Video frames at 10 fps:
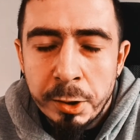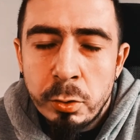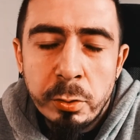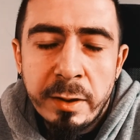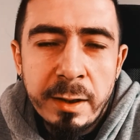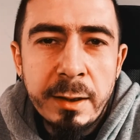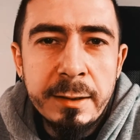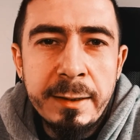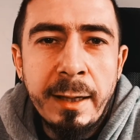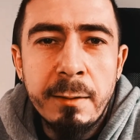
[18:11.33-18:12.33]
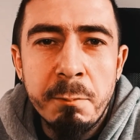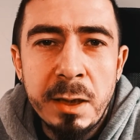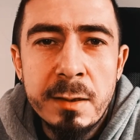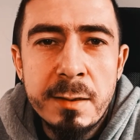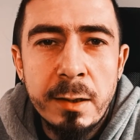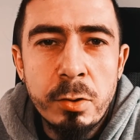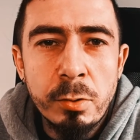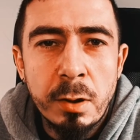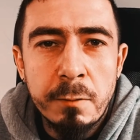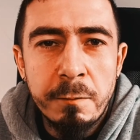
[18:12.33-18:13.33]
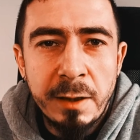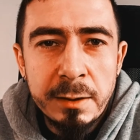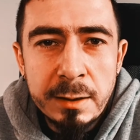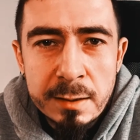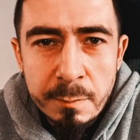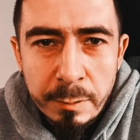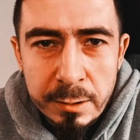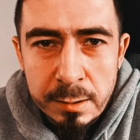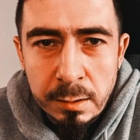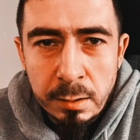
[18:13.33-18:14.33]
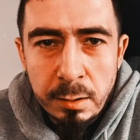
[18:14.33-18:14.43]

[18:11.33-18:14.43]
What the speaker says: you think that means that you are valid as a person?